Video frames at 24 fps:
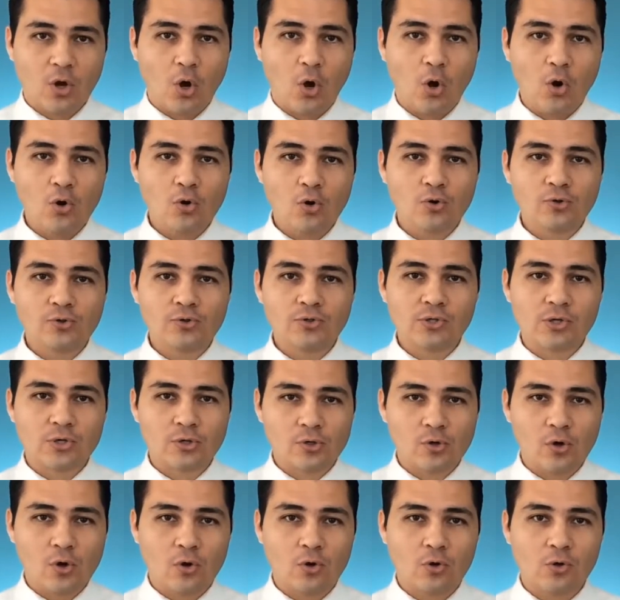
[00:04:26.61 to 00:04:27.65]
Ojos
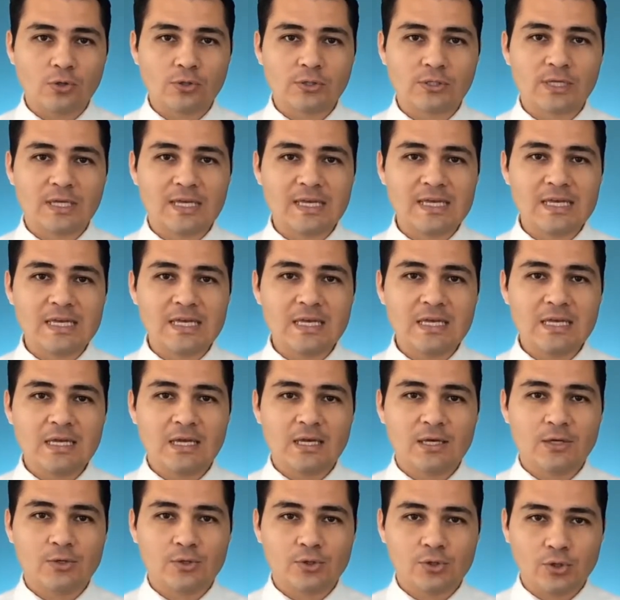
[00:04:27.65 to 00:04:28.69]
rojos y
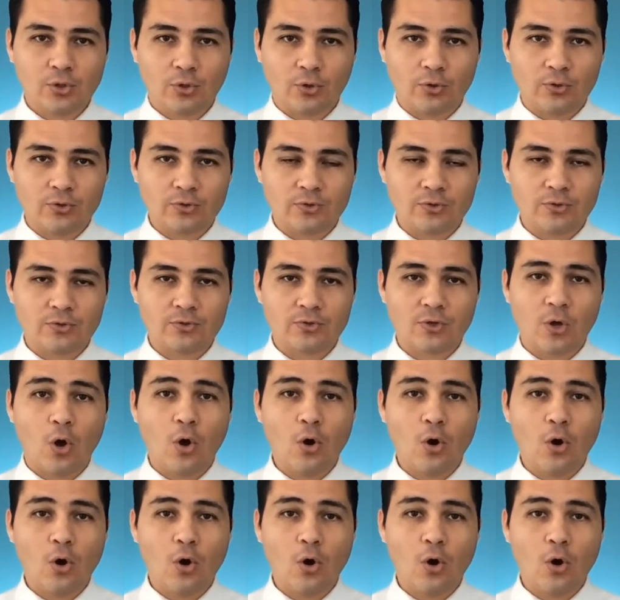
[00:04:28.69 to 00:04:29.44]
llorosos.